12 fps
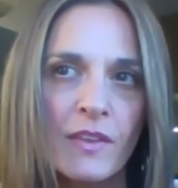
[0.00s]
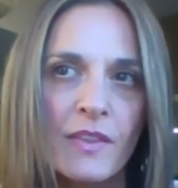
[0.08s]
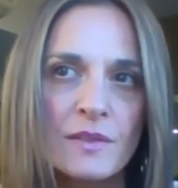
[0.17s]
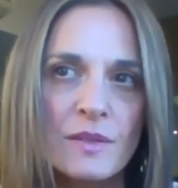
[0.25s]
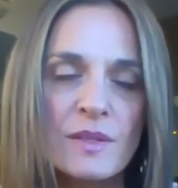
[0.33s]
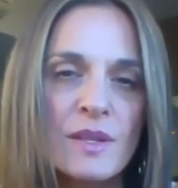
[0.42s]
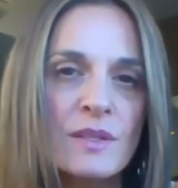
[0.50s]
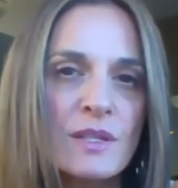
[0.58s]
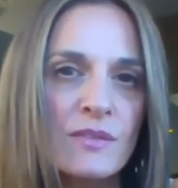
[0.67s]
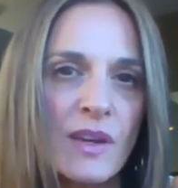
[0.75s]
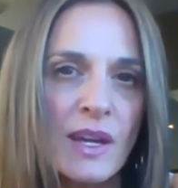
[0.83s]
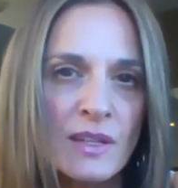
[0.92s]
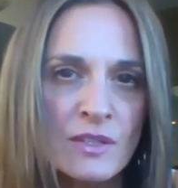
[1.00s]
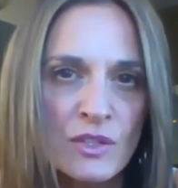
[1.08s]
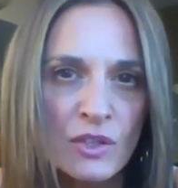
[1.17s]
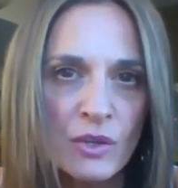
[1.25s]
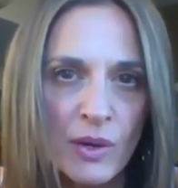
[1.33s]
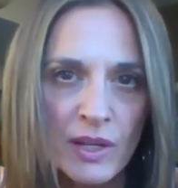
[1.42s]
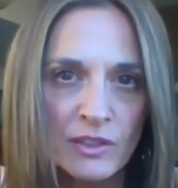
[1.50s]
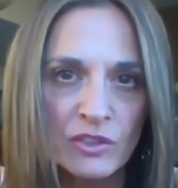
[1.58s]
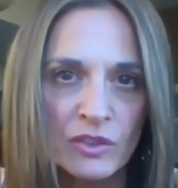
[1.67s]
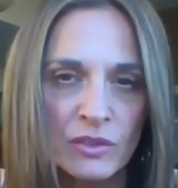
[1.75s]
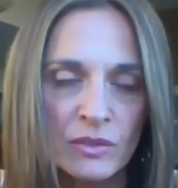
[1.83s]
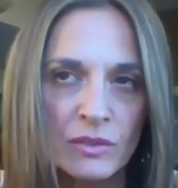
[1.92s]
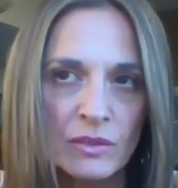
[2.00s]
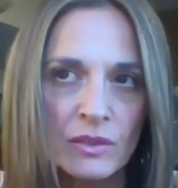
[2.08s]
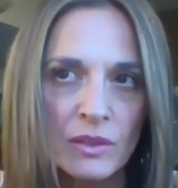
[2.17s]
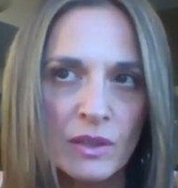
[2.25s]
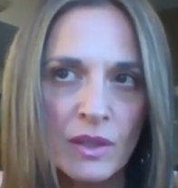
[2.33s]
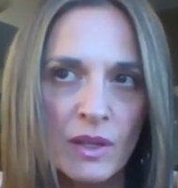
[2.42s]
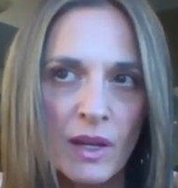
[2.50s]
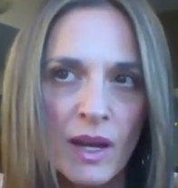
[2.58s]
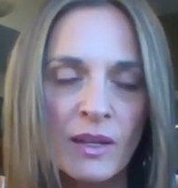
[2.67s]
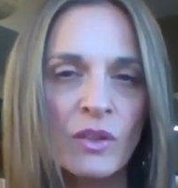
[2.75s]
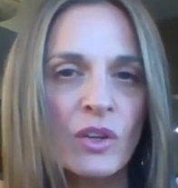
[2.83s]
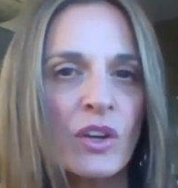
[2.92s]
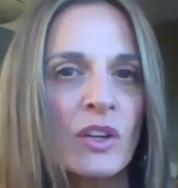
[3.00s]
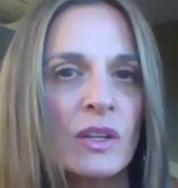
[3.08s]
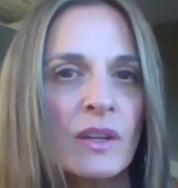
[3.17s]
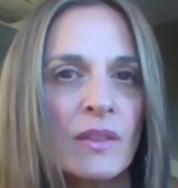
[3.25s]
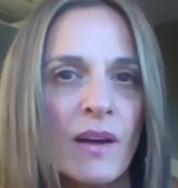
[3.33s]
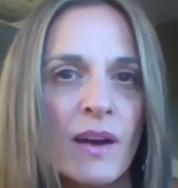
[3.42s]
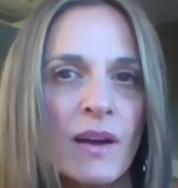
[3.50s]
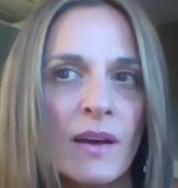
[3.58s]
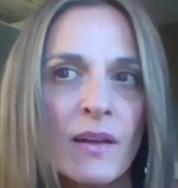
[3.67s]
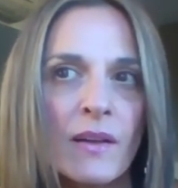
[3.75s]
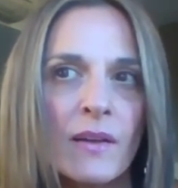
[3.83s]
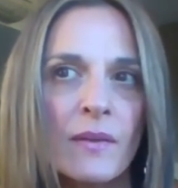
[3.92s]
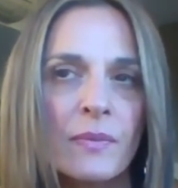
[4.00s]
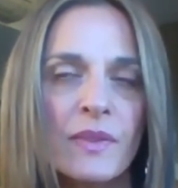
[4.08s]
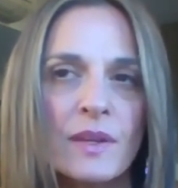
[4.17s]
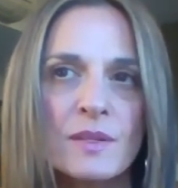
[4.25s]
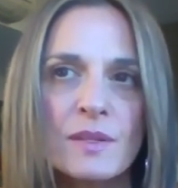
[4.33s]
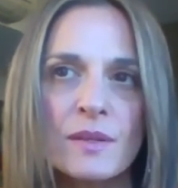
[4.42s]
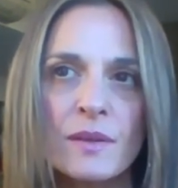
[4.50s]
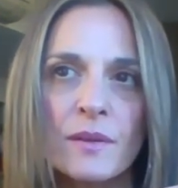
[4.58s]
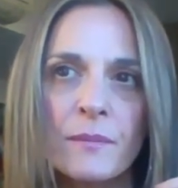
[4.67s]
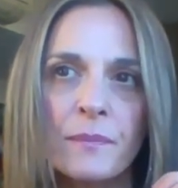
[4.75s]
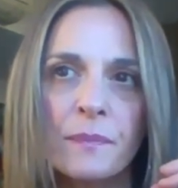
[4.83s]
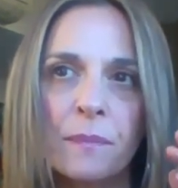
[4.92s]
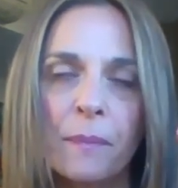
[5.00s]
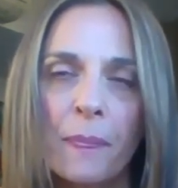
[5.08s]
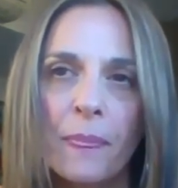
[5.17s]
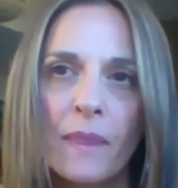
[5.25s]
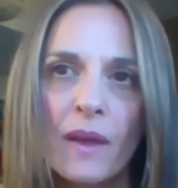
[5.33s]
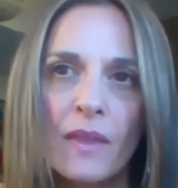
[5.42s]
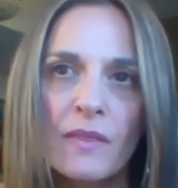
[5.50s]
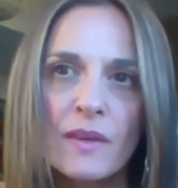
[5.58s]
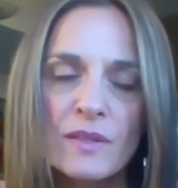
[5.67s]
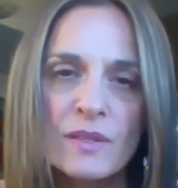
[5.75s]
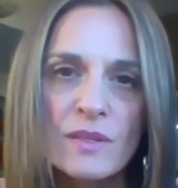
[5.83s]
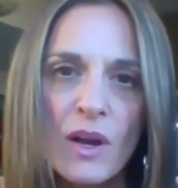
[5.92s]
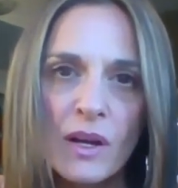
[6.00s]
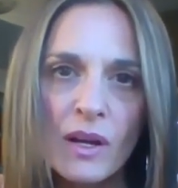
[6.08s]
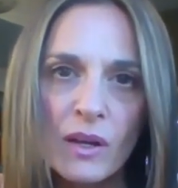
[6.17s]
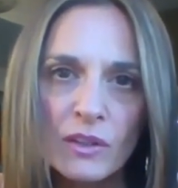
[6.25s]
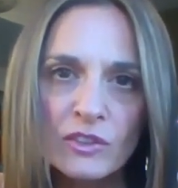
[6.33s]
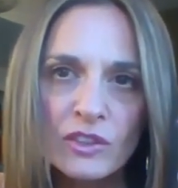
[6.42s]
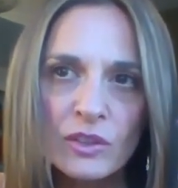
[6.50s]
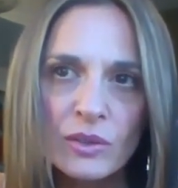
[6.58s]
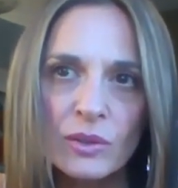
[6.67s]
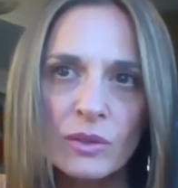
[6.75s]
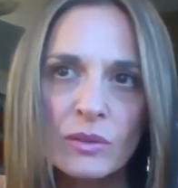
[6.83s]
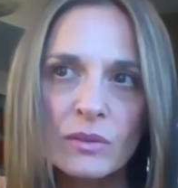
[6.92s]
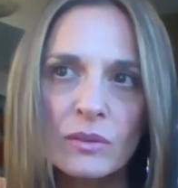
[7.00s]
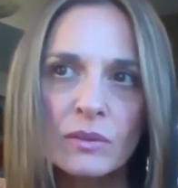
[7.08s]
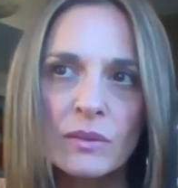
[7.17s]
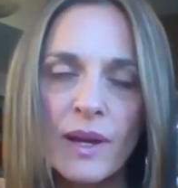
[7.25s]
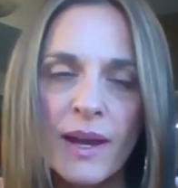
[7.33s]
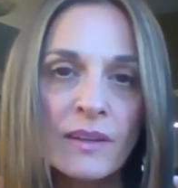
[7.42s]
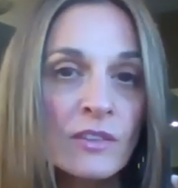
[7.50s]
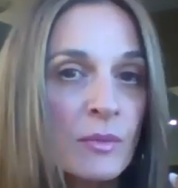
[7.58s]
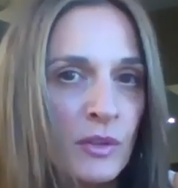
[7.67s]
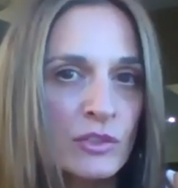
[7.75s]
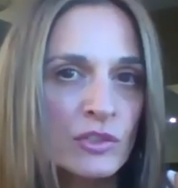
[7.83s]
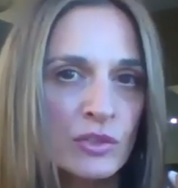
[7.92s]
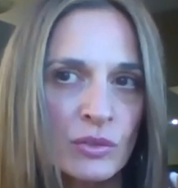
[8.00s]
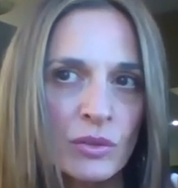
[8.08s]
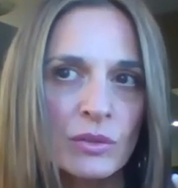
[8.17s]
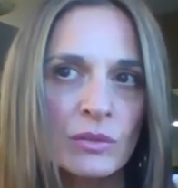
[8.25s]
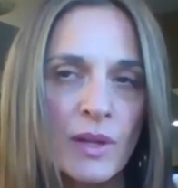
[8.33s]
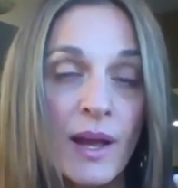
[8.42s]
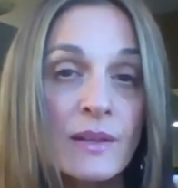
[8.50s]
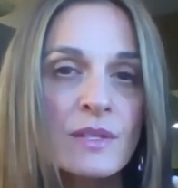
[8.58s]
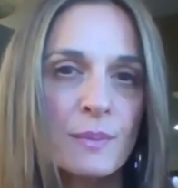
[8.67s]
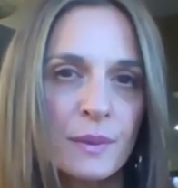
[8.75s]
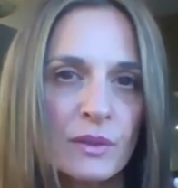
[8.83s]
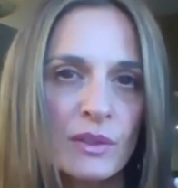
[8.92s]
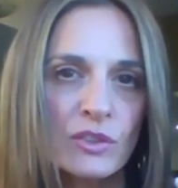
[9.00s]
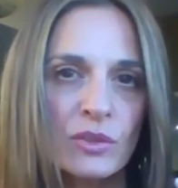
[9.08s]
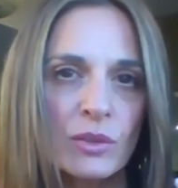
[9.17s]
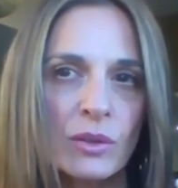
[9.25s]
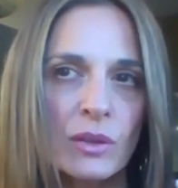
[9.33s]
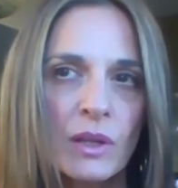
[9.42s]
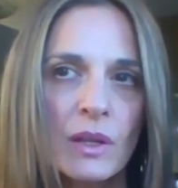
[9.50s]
there's a sense of integration, and not only that, there's a psychological and emotional and spiritual